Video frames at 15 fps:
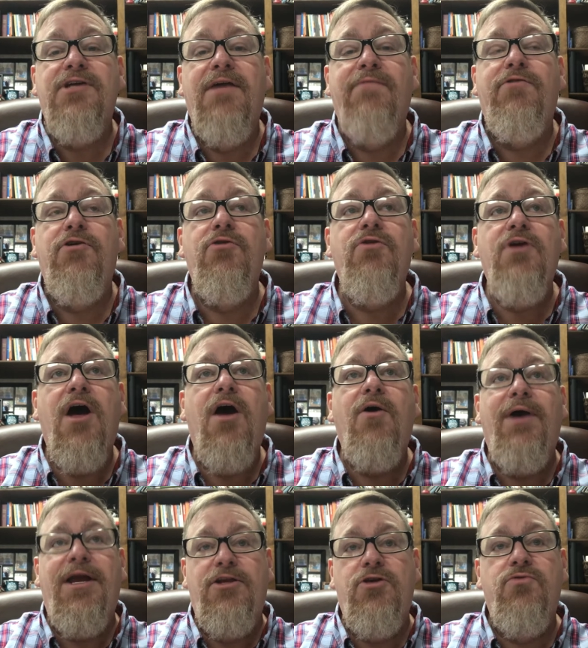If you go
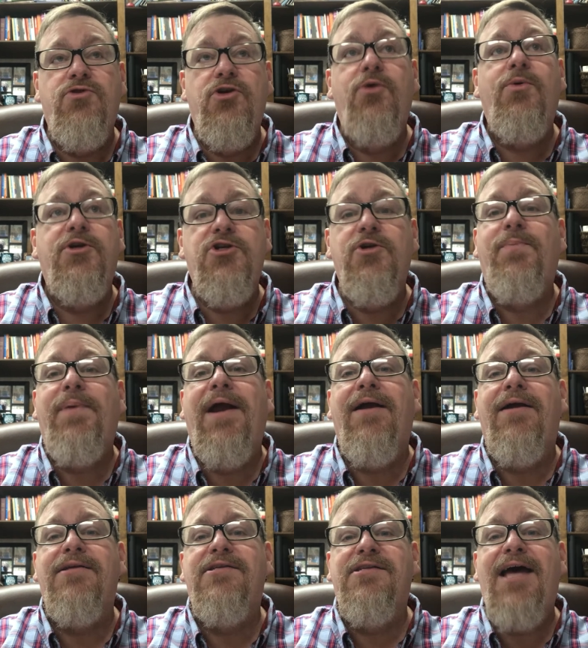and you do what your
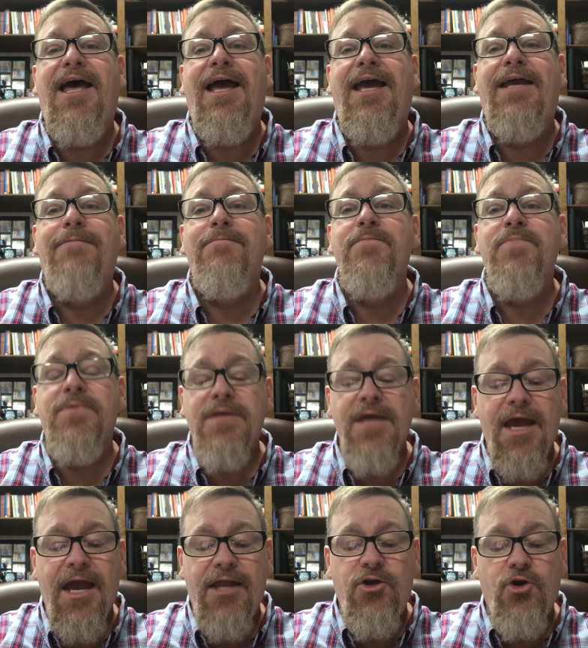parents say
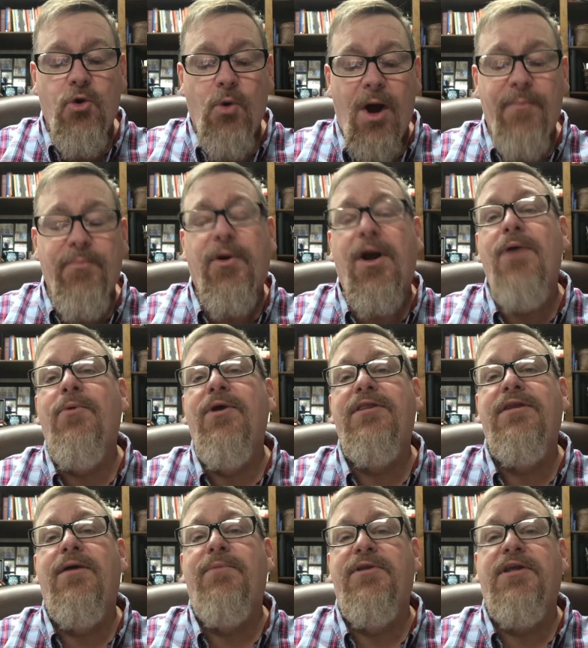and you cooperate with
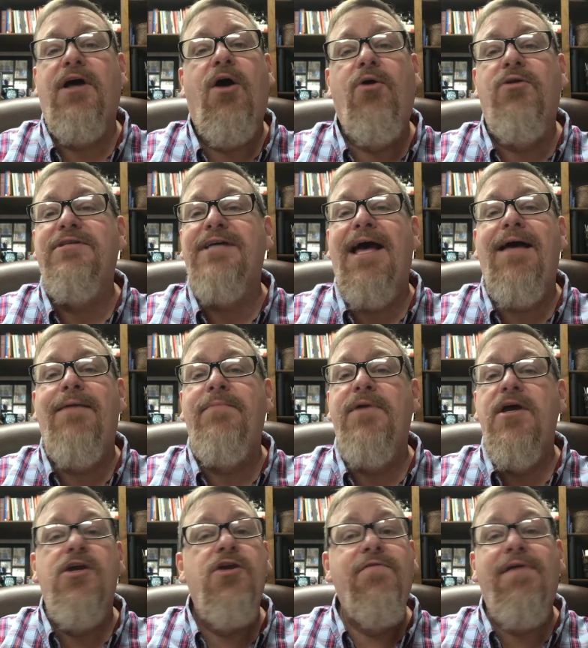them, but the whole time
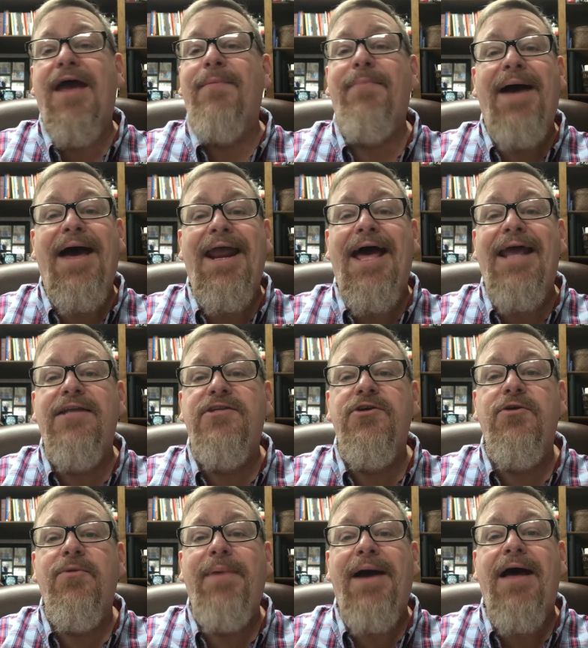you've got a bad
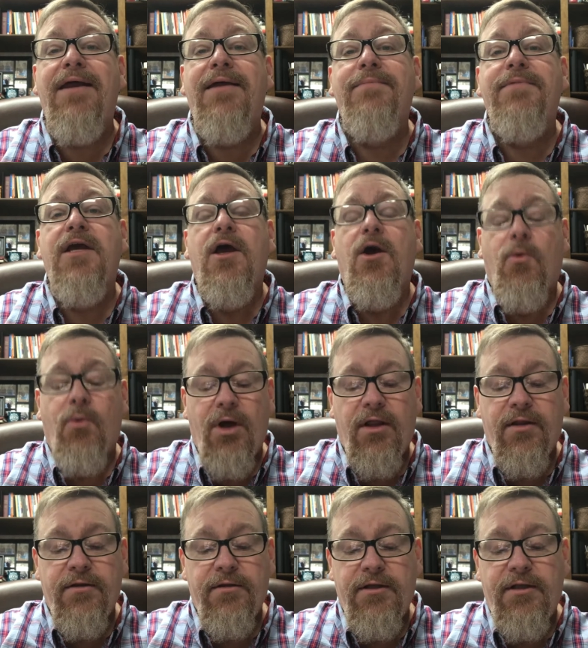attitude about it,
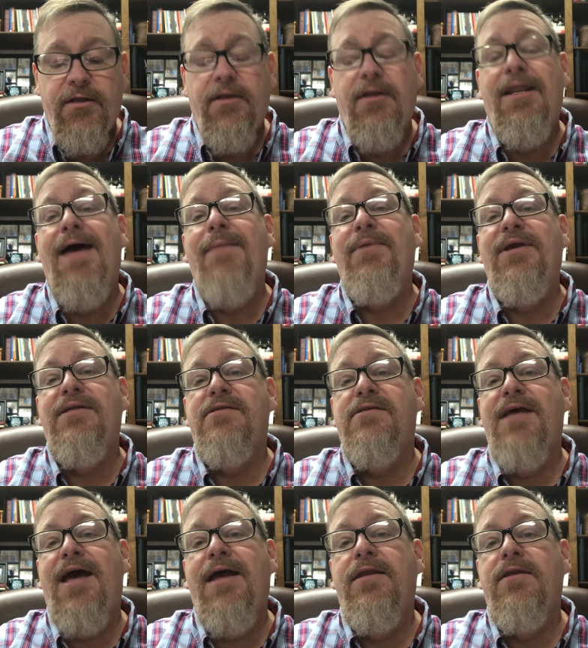well, then that means
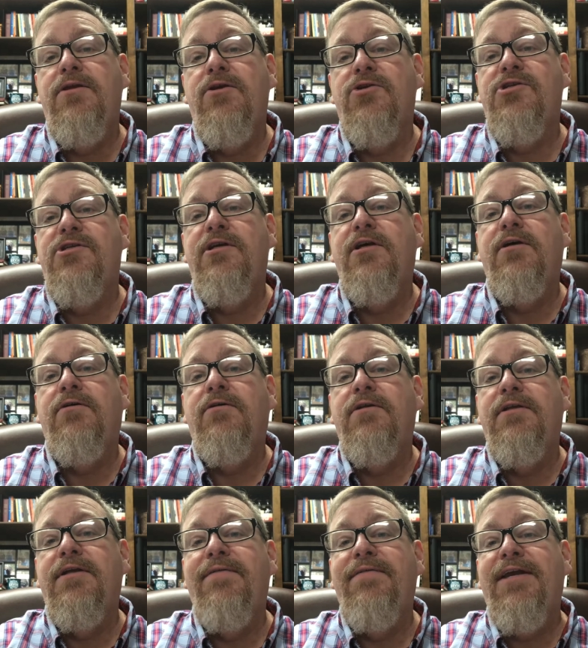that you're still
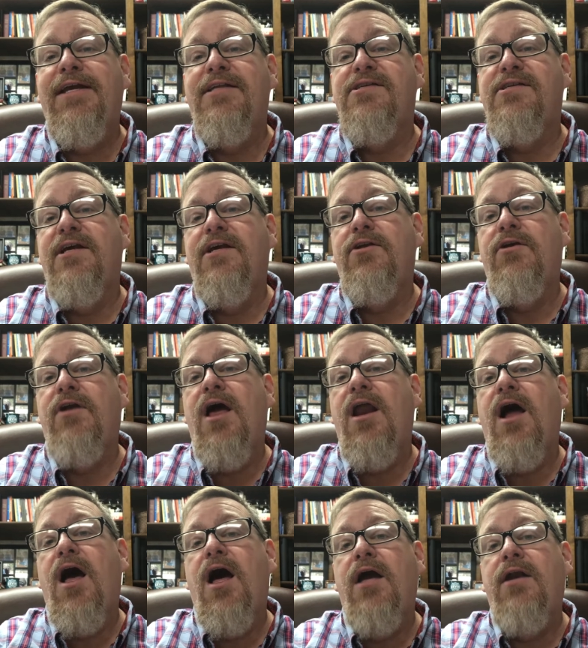living in sin. You're not
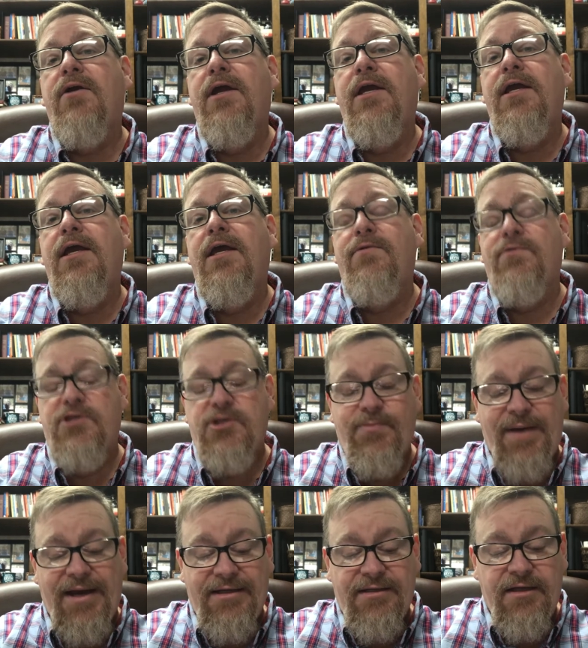honoring and
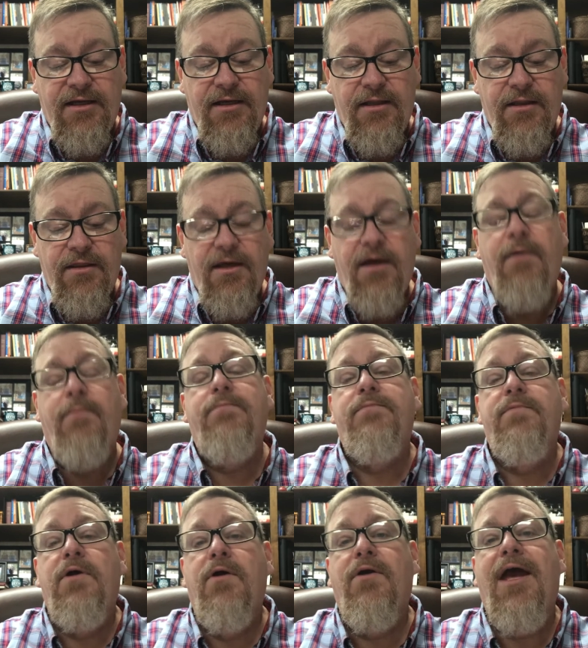respecting them.
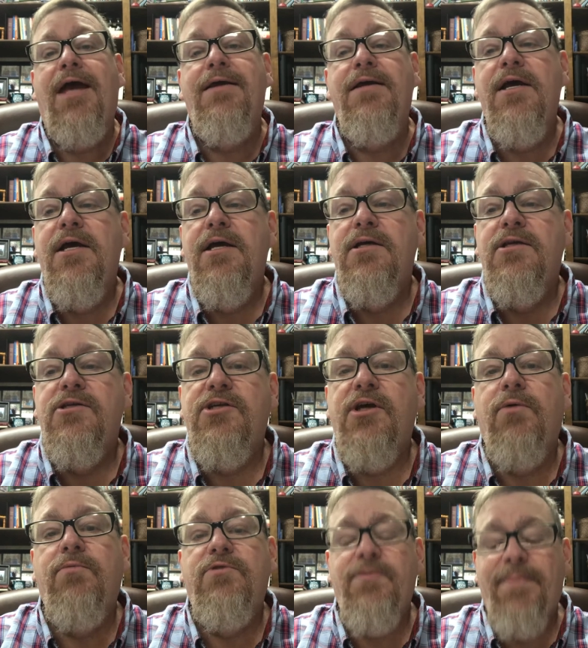Okay?
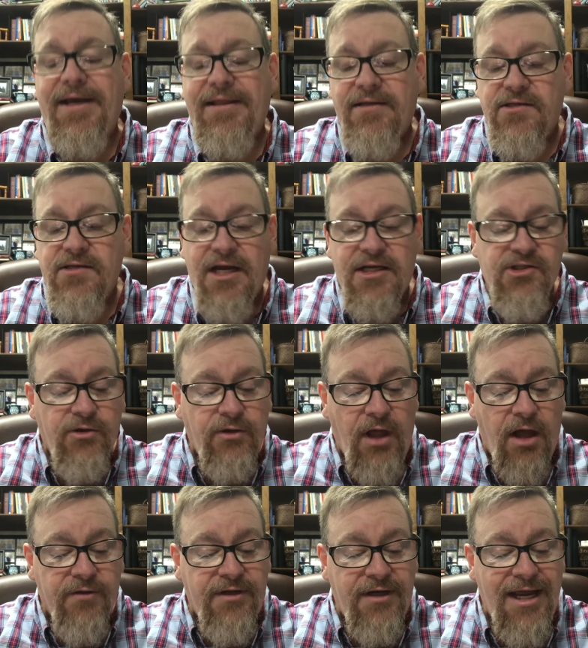So, to make this not so
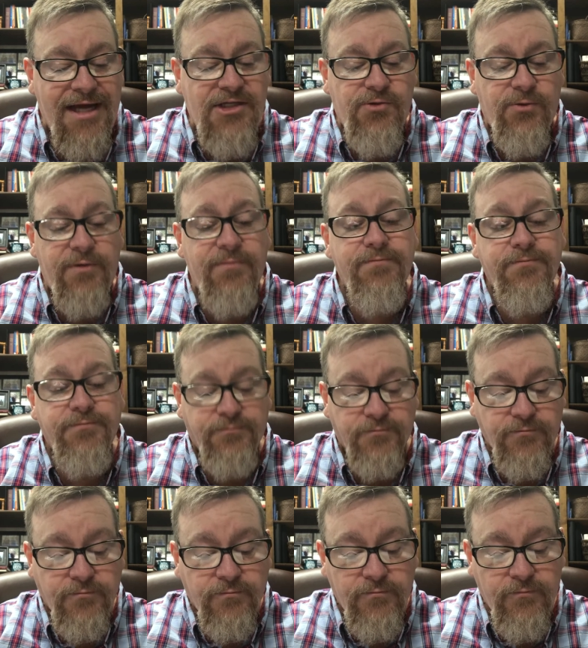long, the next one
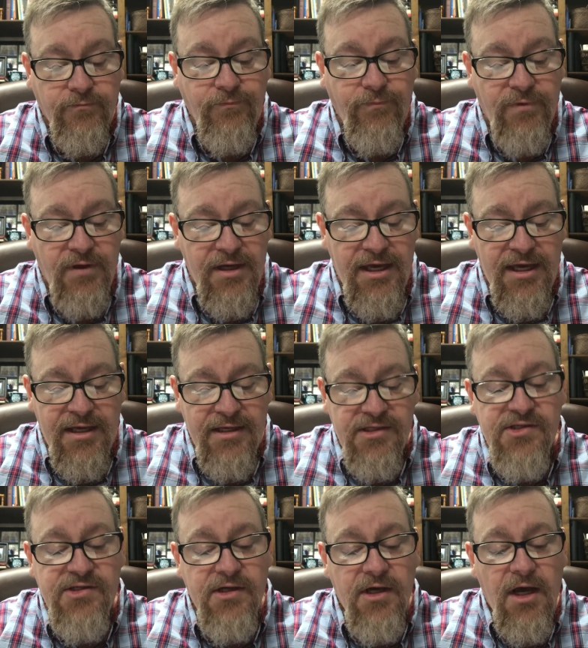
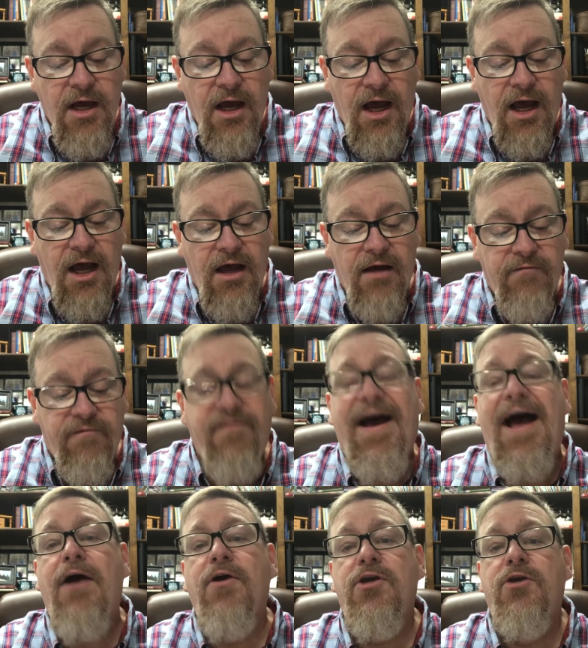is
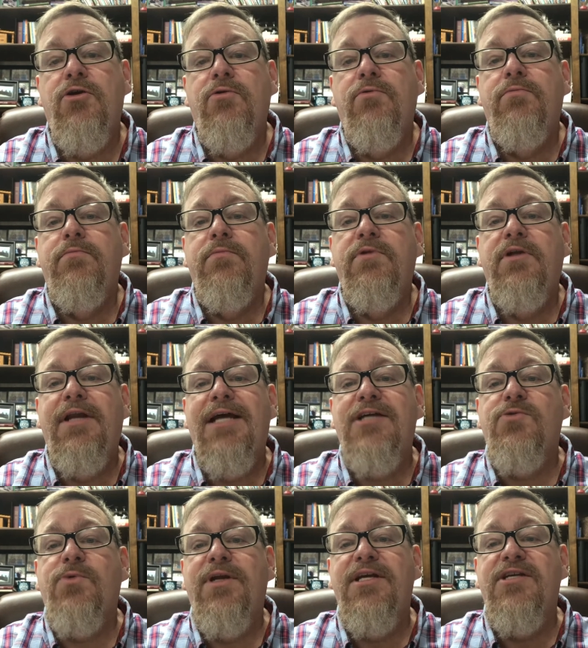value. The
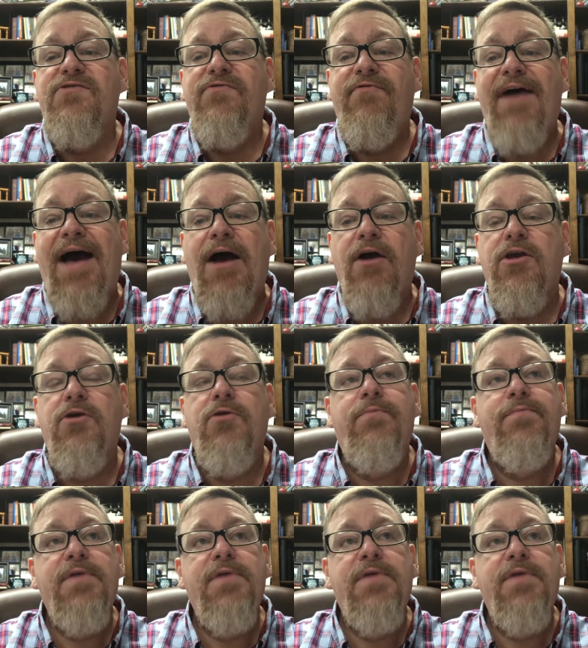next one is value.